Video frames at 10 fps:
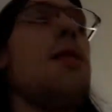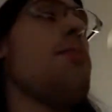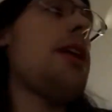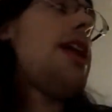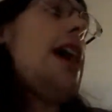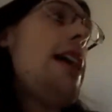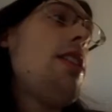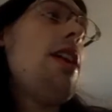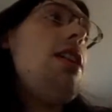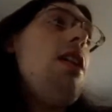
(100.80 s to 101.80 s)
it, but I
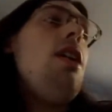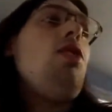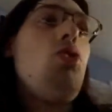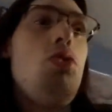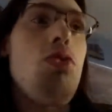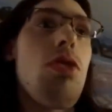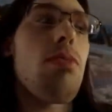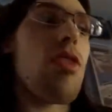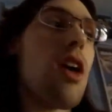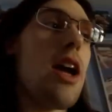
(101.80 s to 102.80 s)
did do some
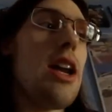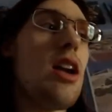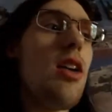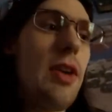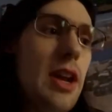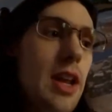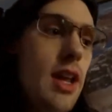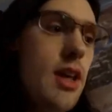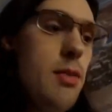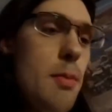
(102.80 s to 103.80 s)
designing of it.
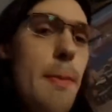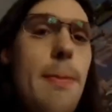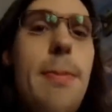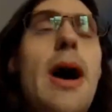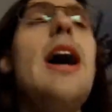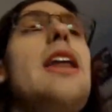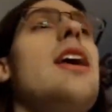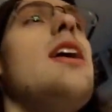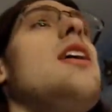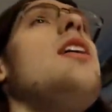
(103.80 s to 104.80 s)
But
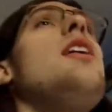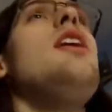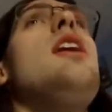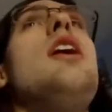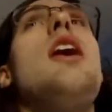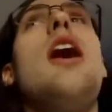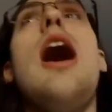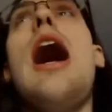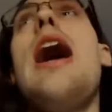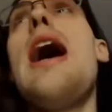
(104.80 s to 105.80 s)

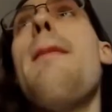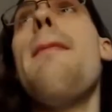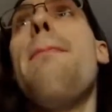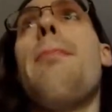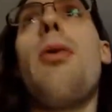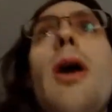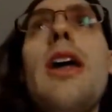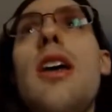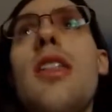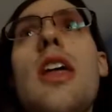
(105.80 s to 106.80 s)
I am
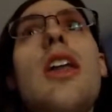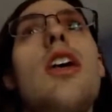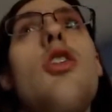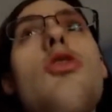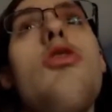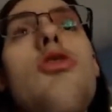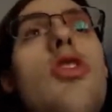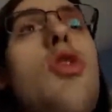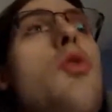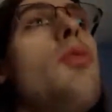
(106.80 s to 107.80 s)
praying that it goes
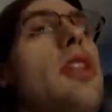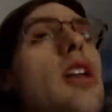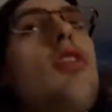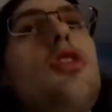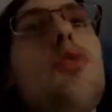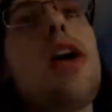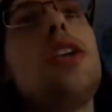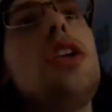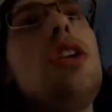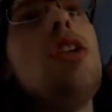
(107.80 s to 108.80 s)
through without a
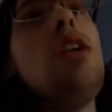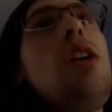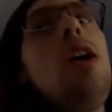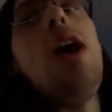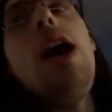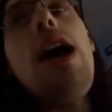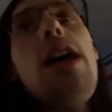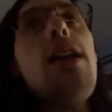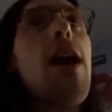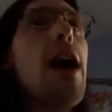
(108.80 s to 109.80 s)
situation,
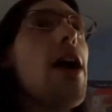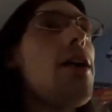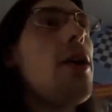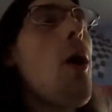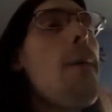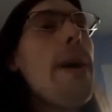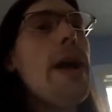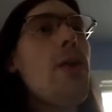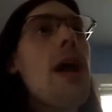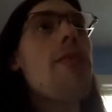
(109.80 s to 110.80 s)
and I hope I
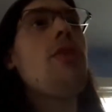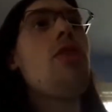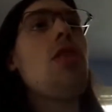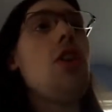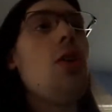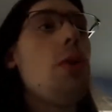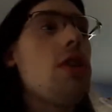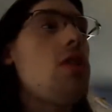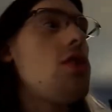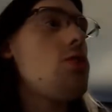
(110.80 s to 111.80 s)
don't have to deal with
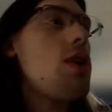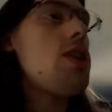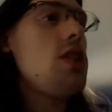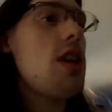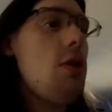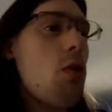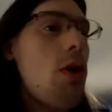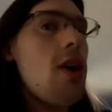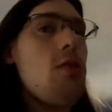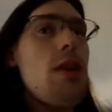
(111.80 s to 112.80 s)
a situation that
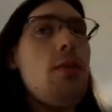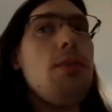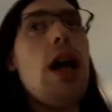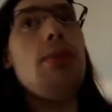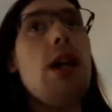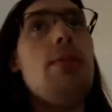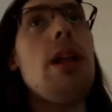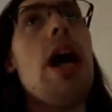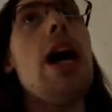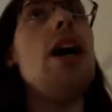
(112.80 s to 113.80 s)
requires me to blah blah
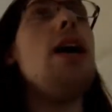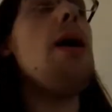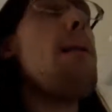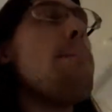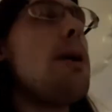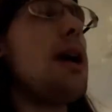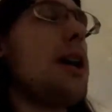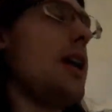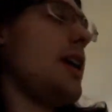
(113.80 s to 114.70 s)
blah. But